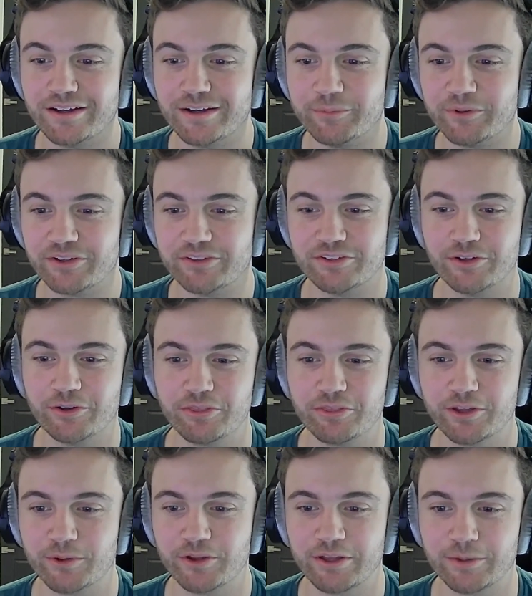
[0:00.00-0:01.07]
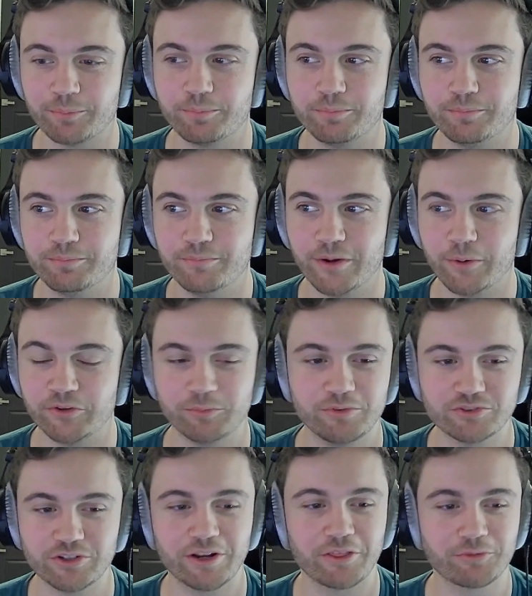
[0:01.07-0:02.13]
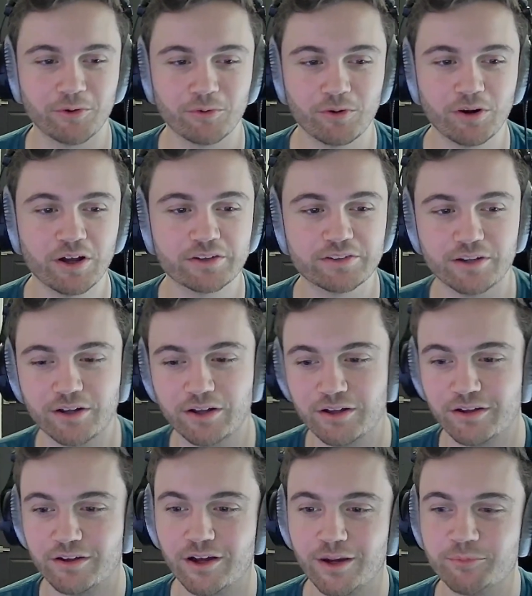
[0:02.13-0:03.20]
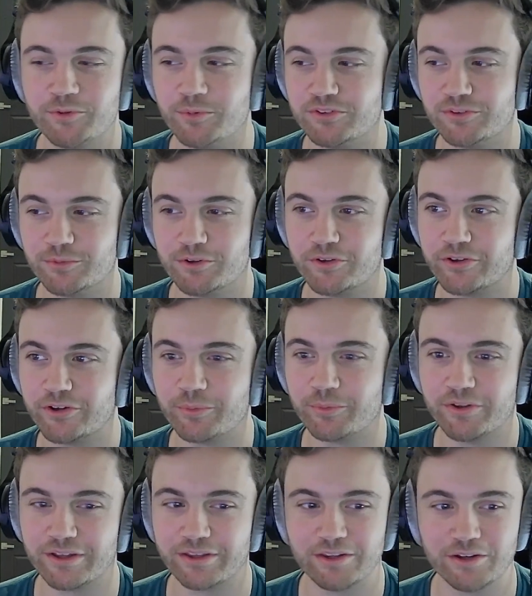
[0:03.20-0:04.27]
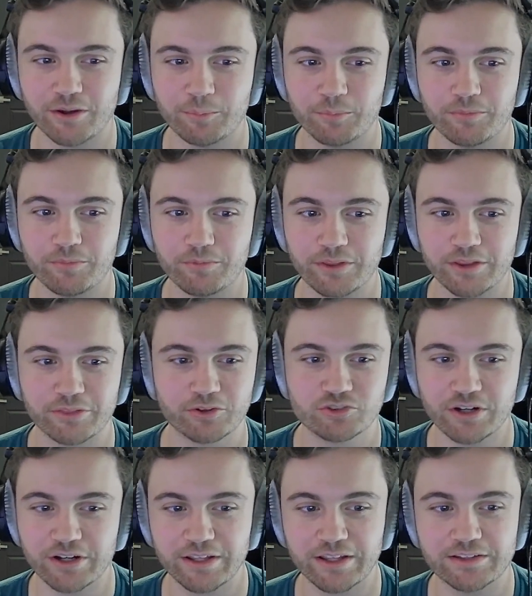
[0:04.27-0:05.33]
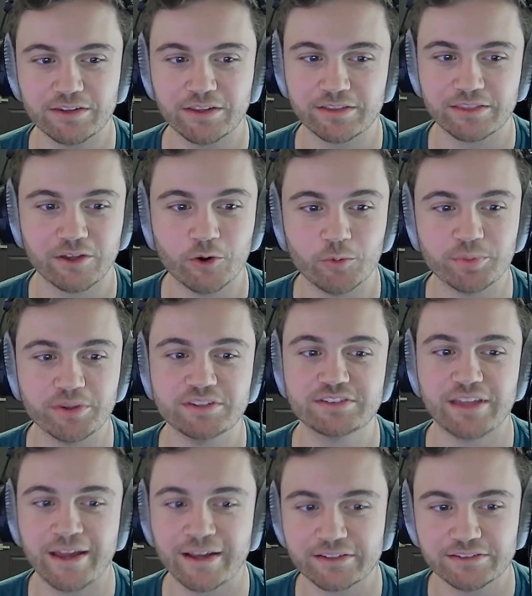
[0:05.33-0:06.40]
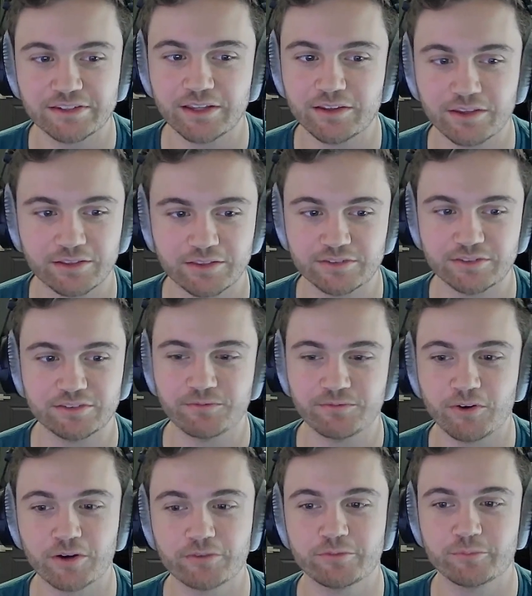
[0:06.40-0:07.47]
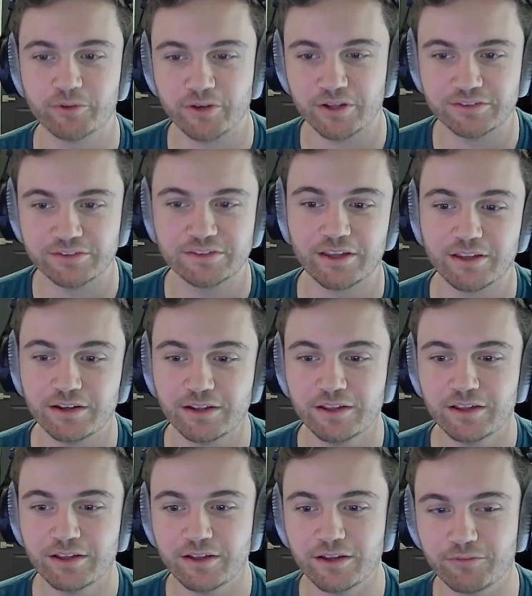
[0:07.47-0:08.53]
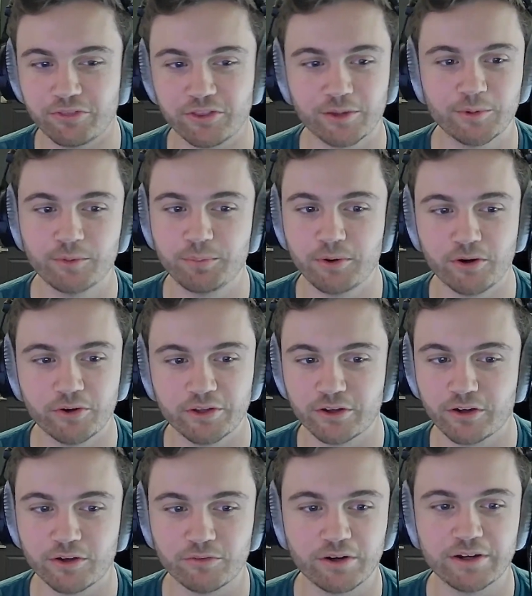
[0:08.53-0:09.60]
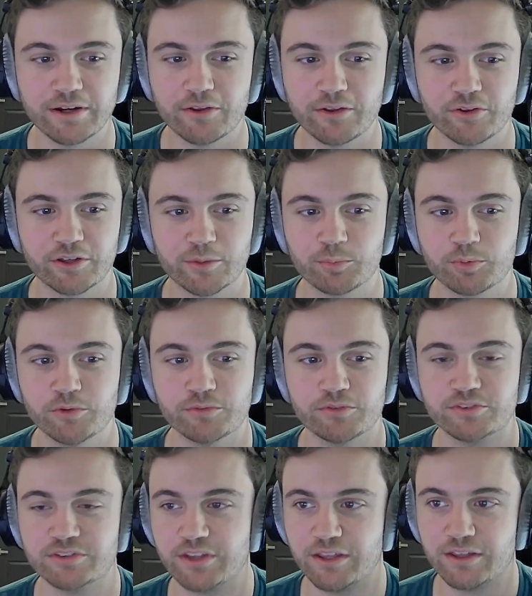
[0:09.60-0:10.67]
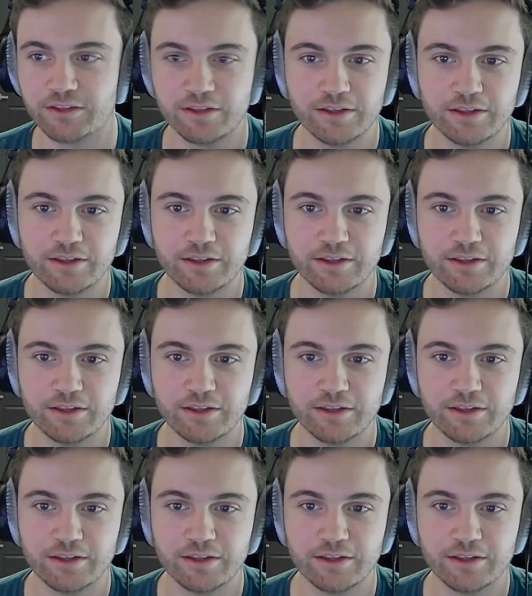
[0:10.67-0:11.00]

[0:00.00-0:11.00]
Because, you think about like, I wasn't trying to throw rocks at optimism earlier, but like, like they're trying to get to like the OP stack state. Like this is far from their end state. If you think about Polygon right now, they're like a proof of stake